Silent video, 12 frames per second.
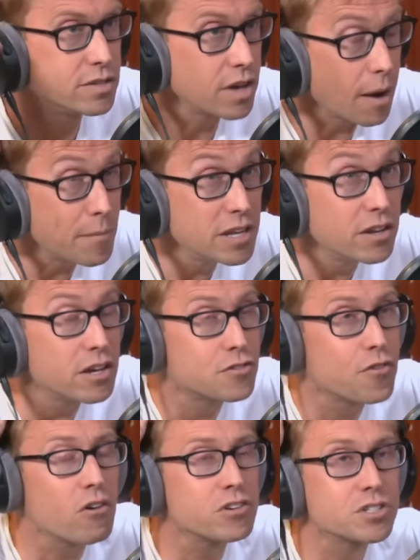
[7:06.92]
Hasn't
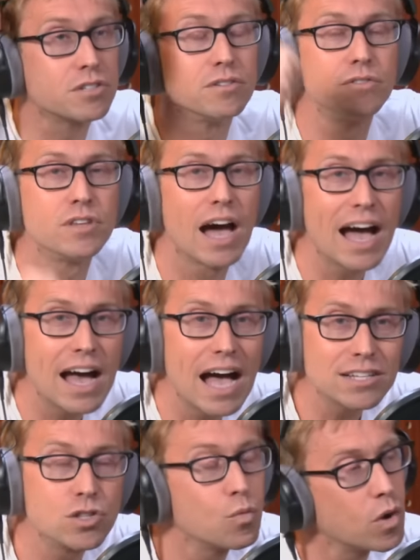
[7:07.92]

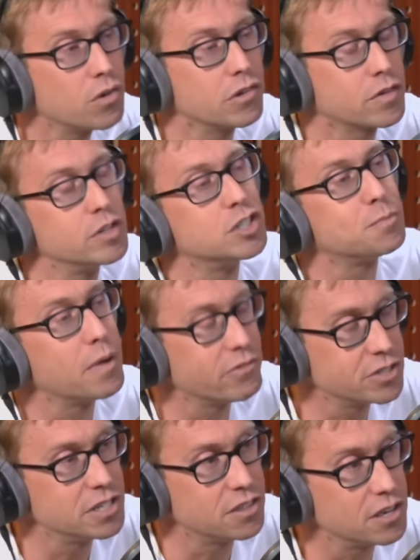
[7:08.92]
the world of
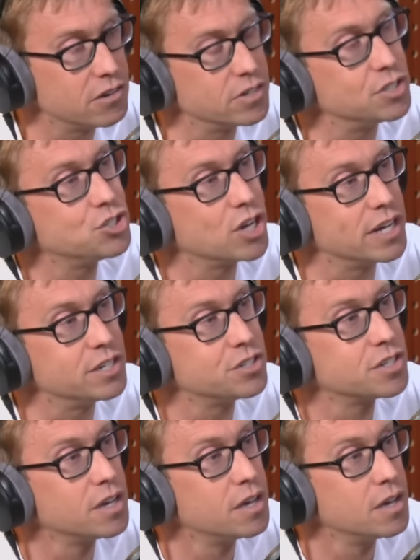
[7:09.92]
conspiracy theories
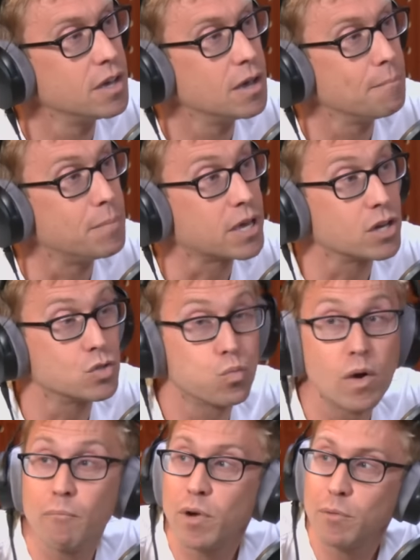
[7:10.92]
changed? Because
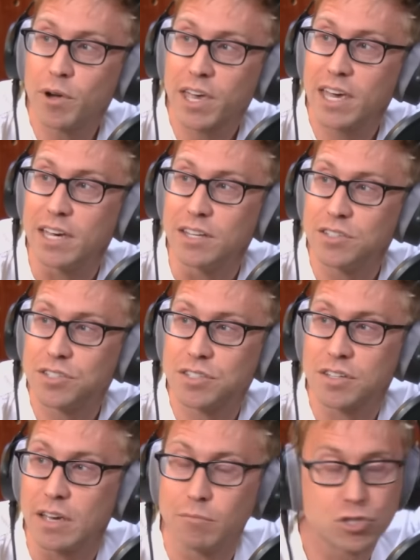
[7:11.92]
when we were
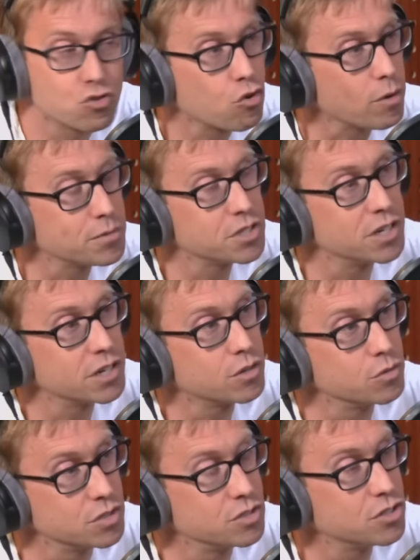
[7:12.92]
kids, it was crop
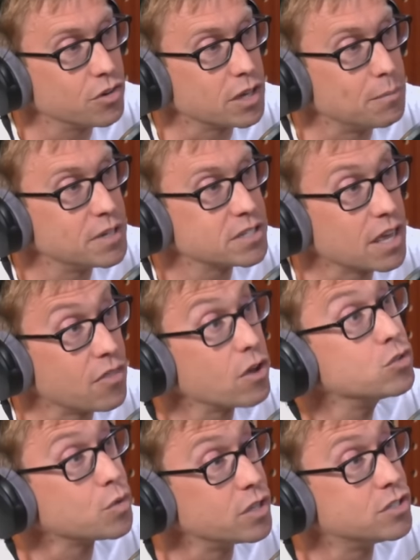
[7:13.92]
circles and Soggy Biscuit.
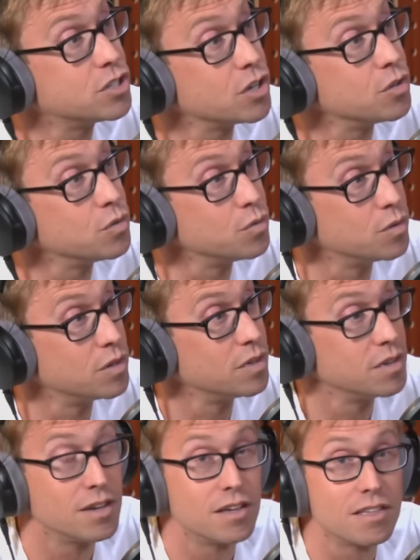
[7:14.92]
Those were the two
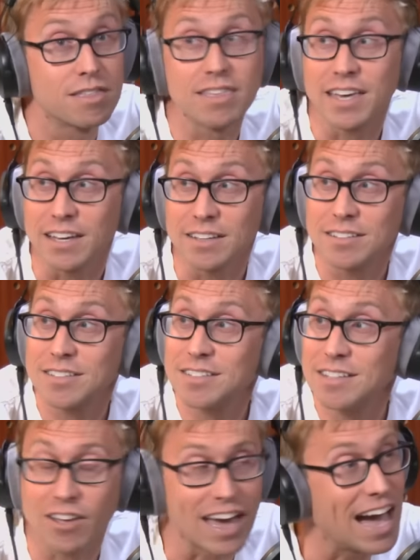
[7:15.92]
things.
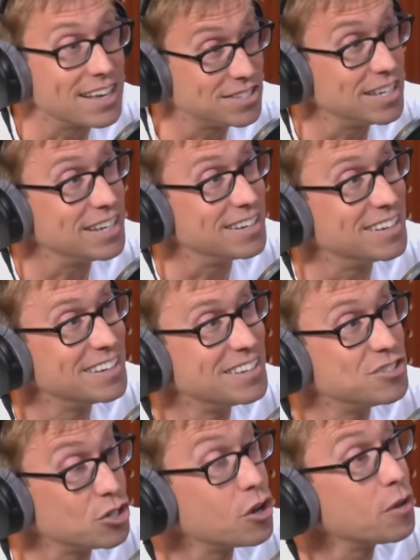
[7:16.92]
Like, as in,
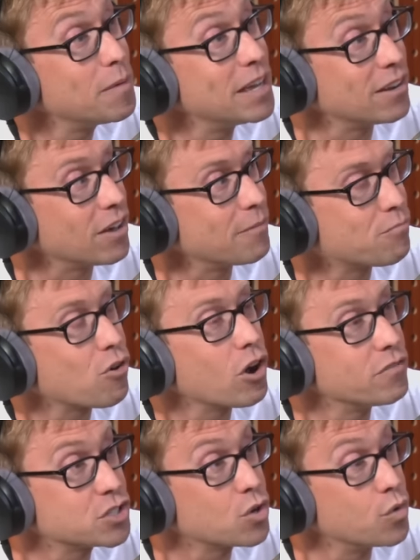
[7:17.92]
do you know what I mean? Like,
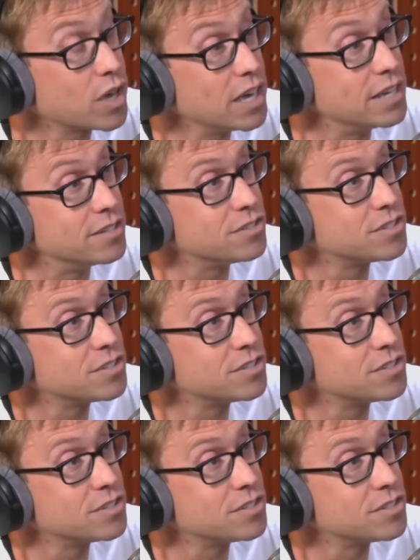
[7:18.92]
private school kids.